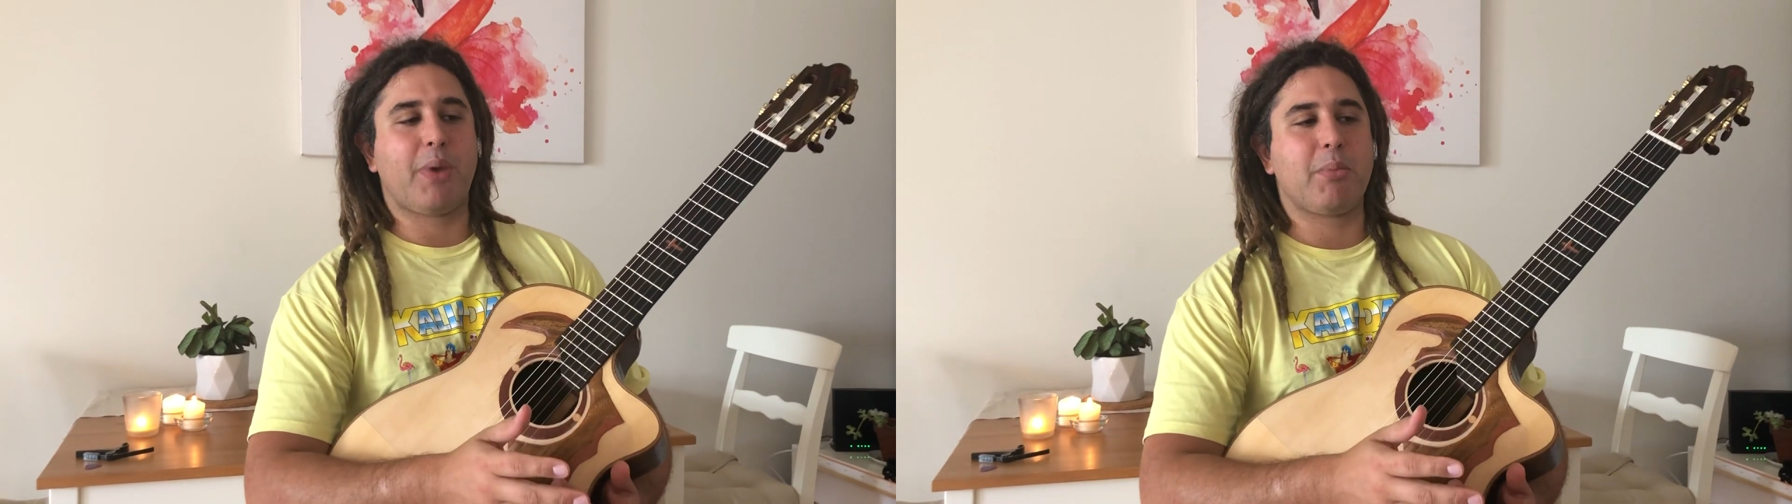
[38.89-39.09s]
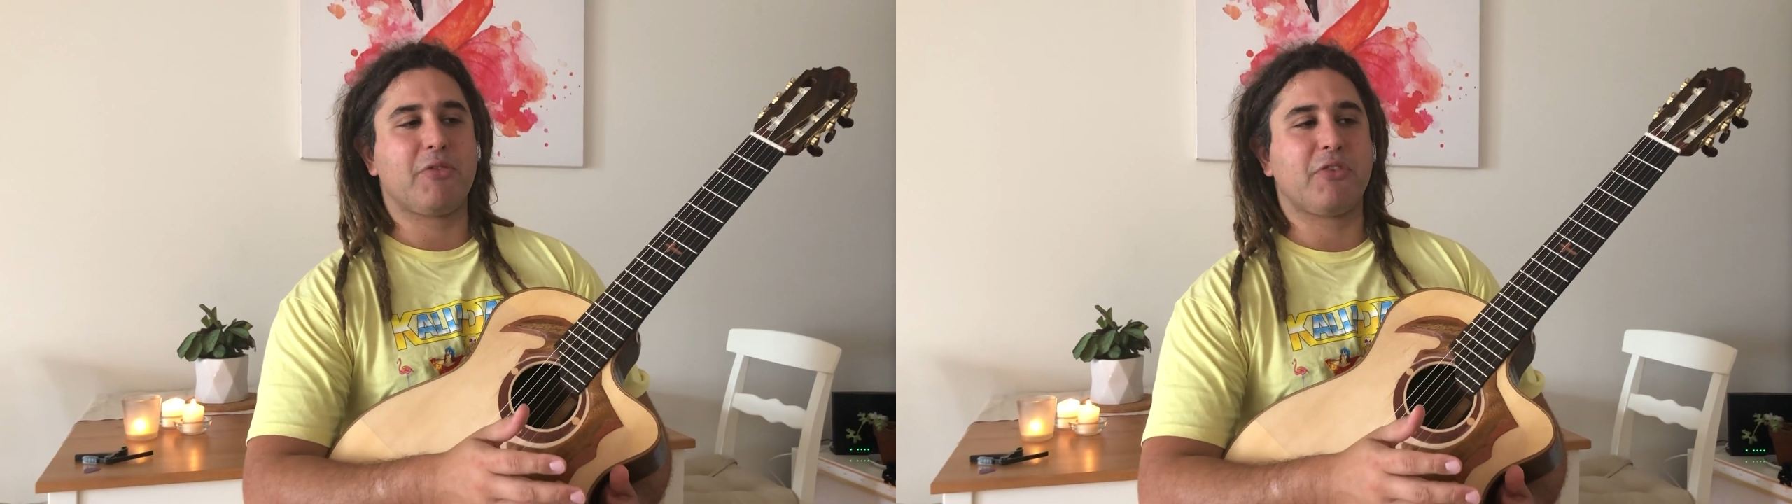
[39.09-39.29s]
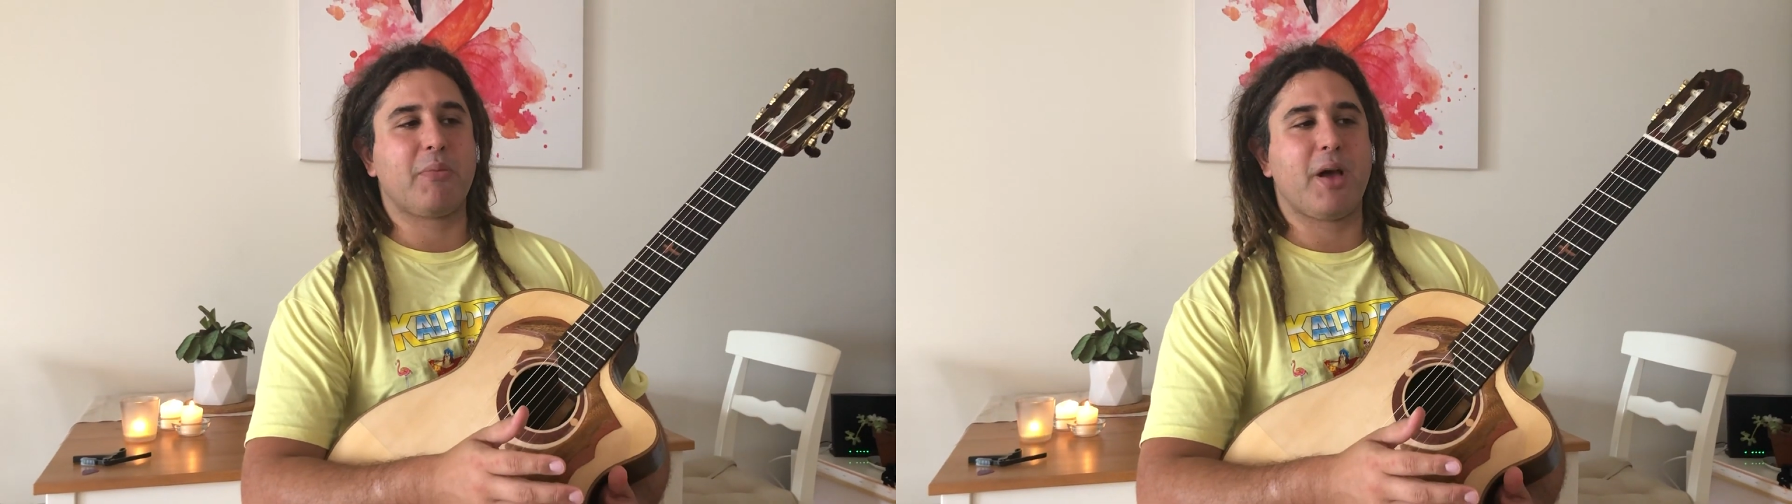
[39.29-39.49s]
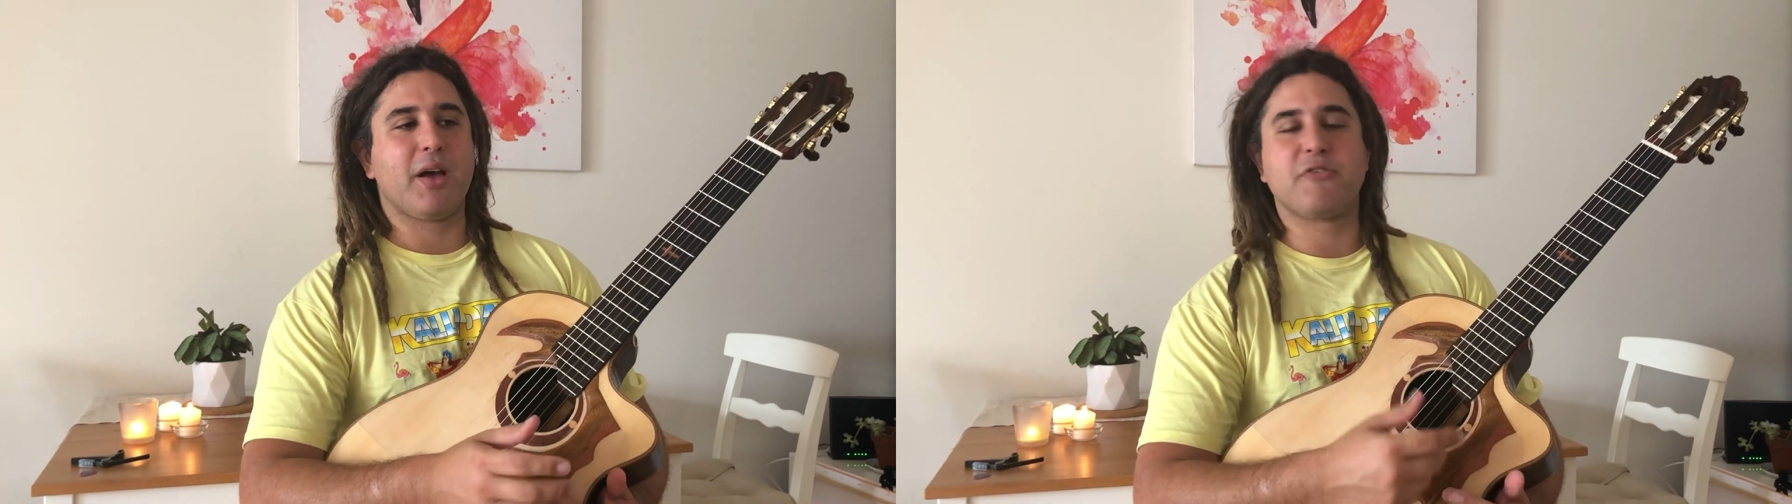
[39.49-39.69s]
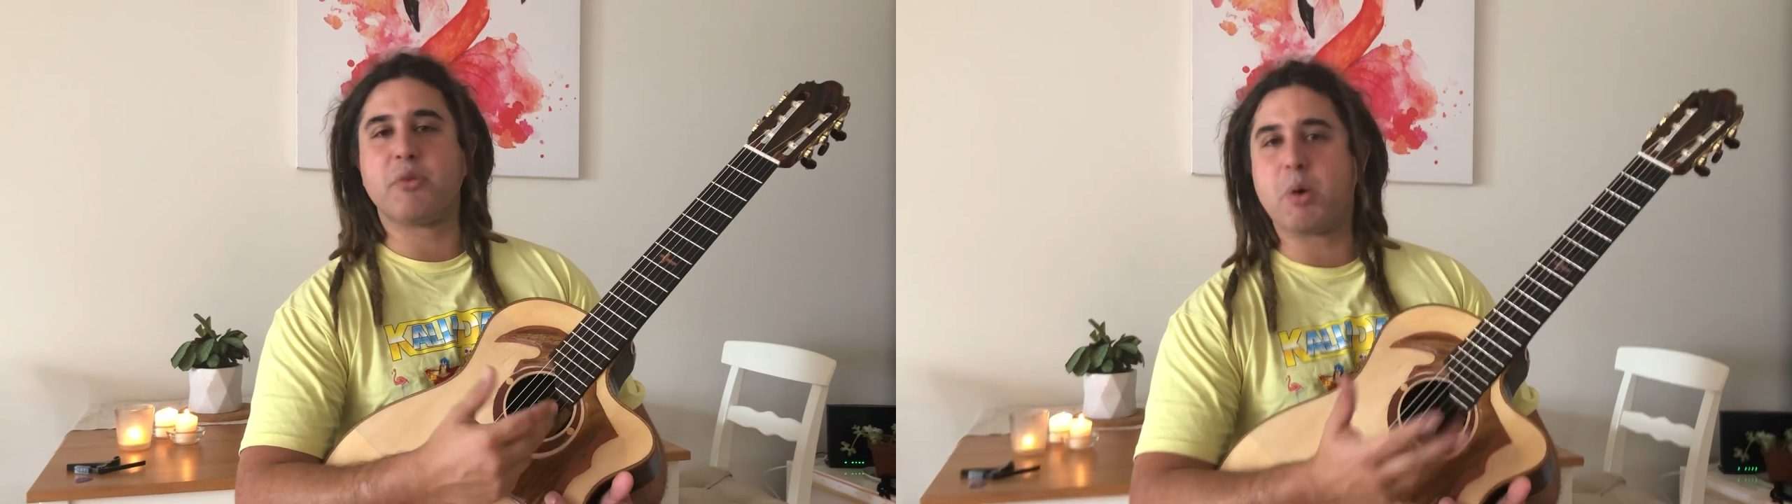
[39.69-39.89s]
maybe from
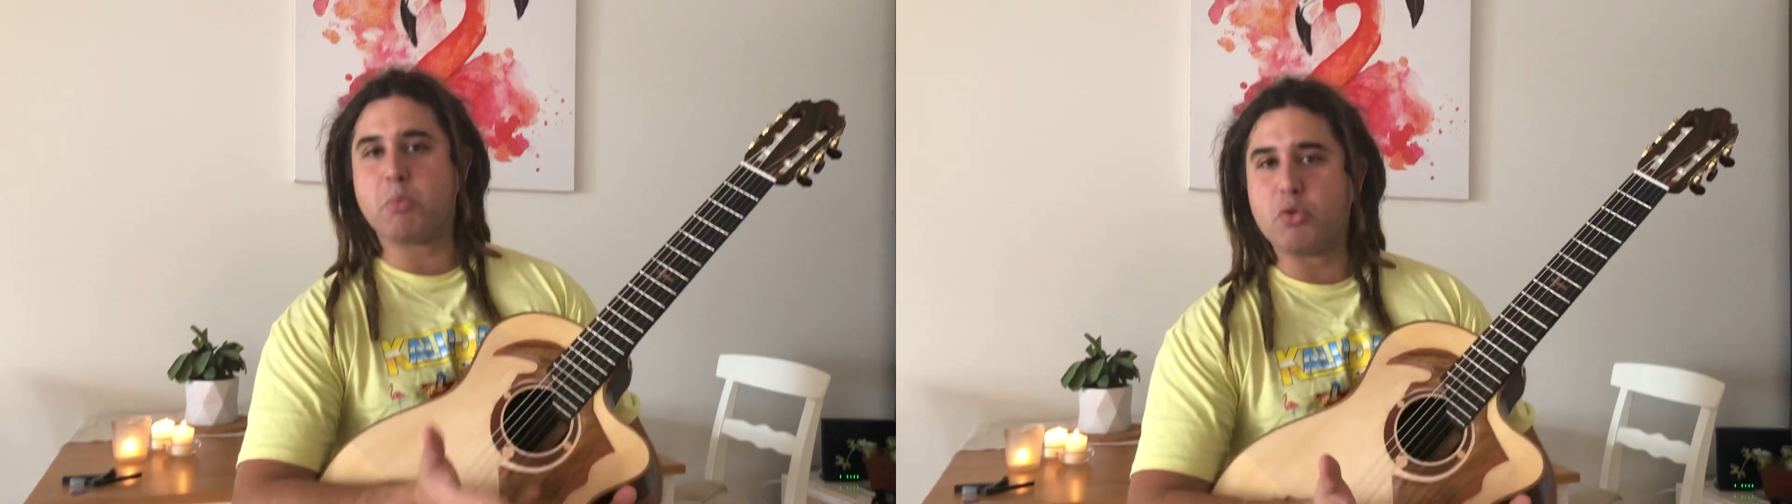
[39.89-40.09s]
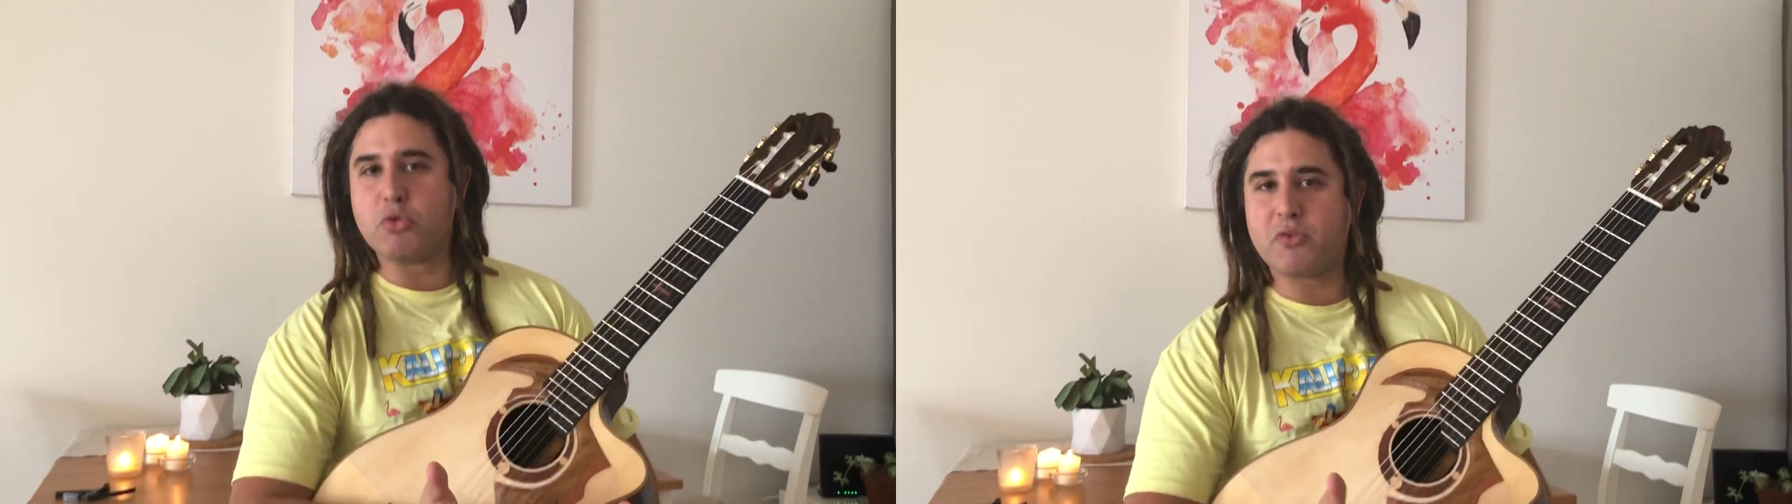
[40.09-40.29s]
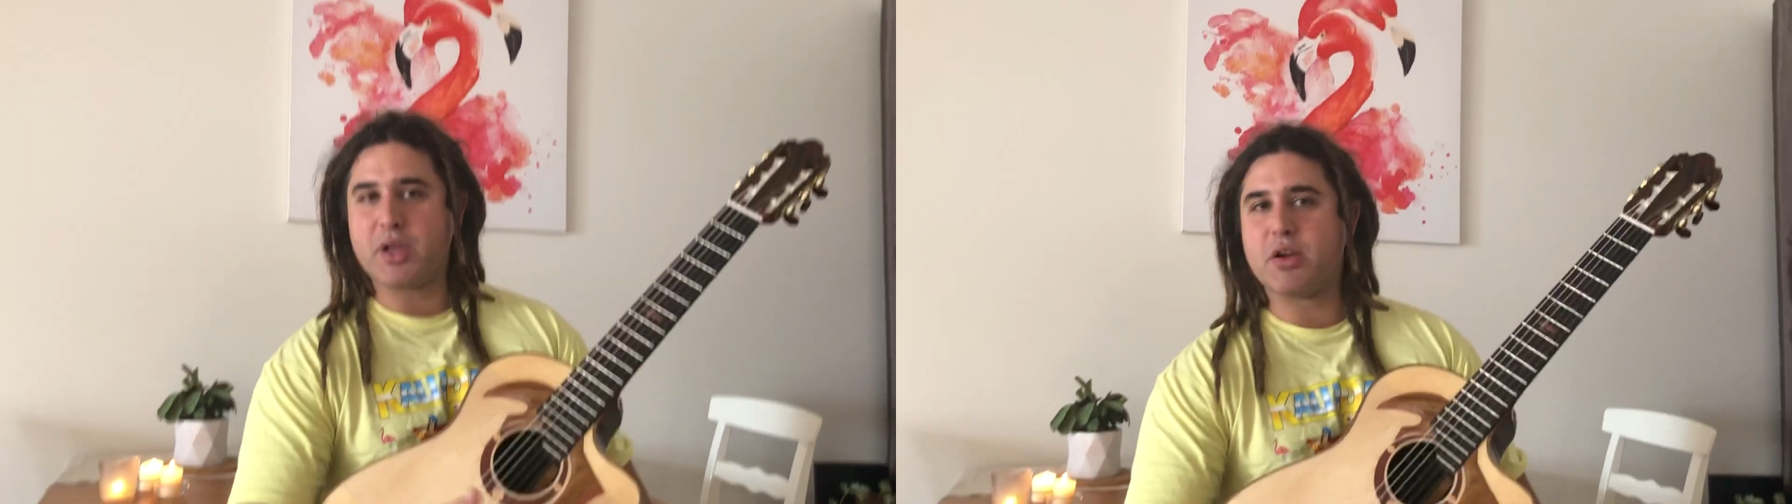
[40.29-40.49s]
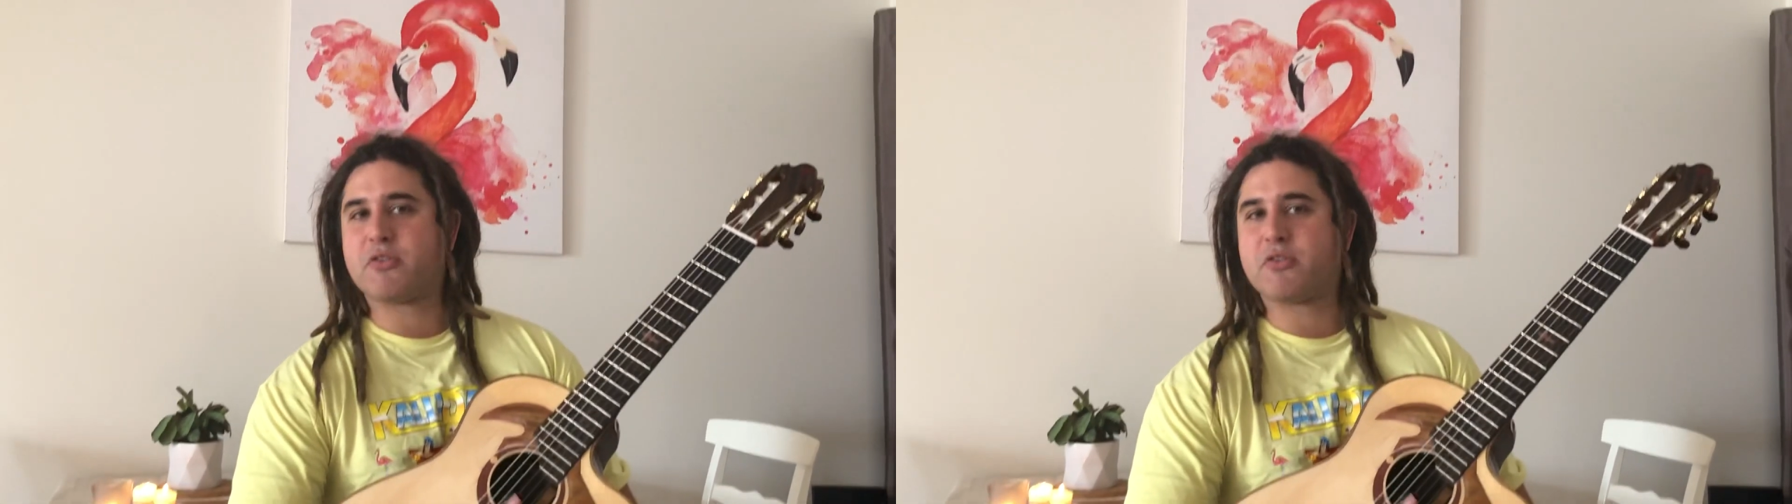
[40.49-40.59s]
a movie